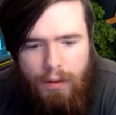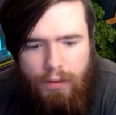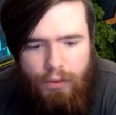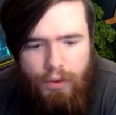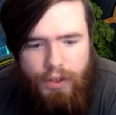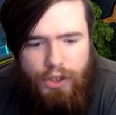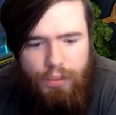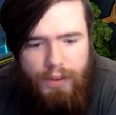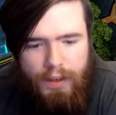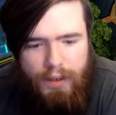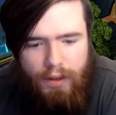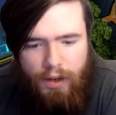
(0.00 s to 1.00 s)
Raider's
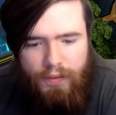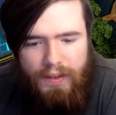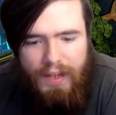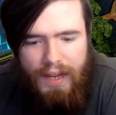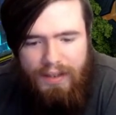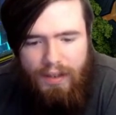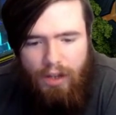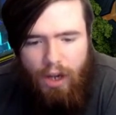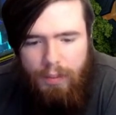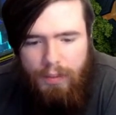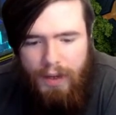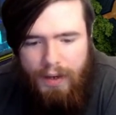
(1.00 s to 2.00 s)
Wing. not a fantastic
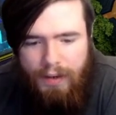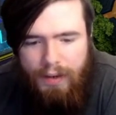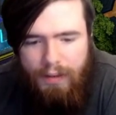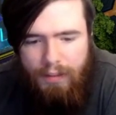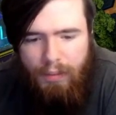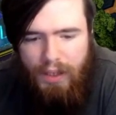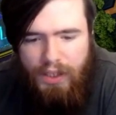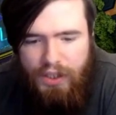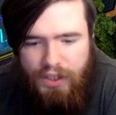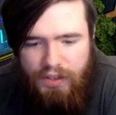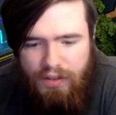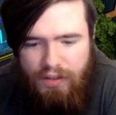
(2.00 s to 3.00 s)
top deck.
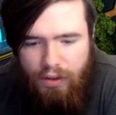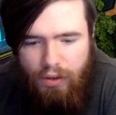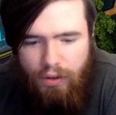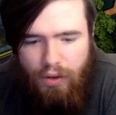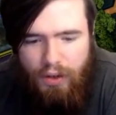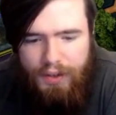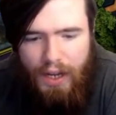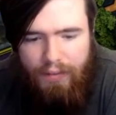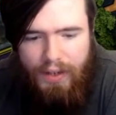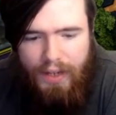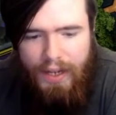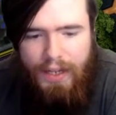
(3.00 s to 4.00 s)
Malicious isn't a good card to have
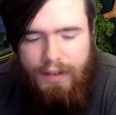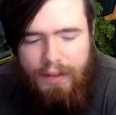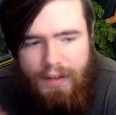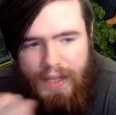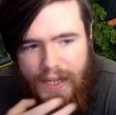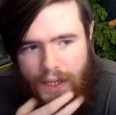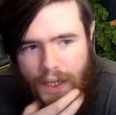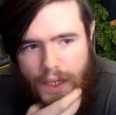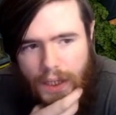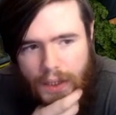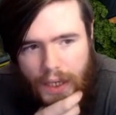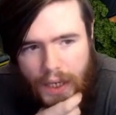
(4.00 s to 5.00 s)
in hand. The
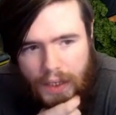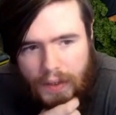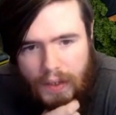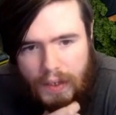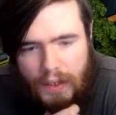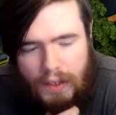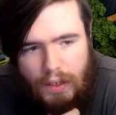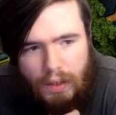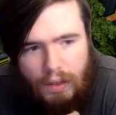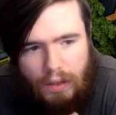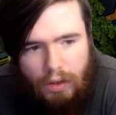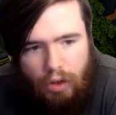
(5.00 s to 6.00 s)
Illegal Knight
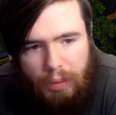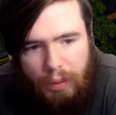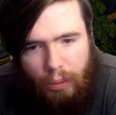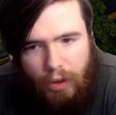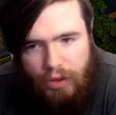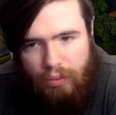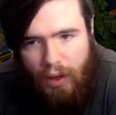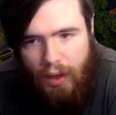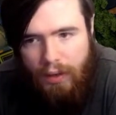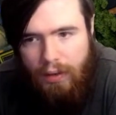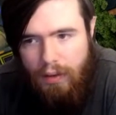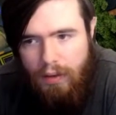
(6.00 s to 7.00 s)
could be worse, right?